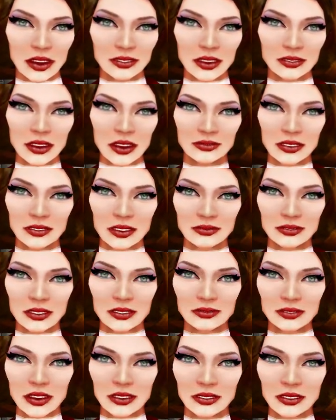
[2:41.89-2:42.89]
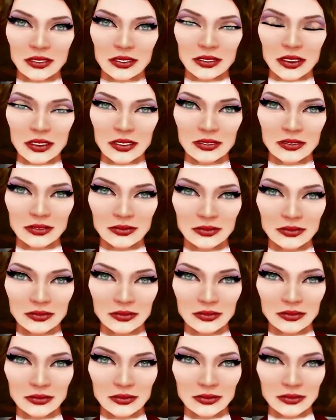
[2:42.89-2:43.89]
the whole structure came crashing
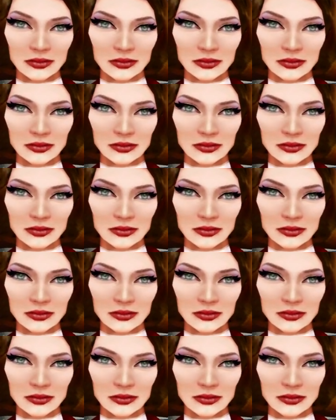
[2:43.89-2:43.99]
down.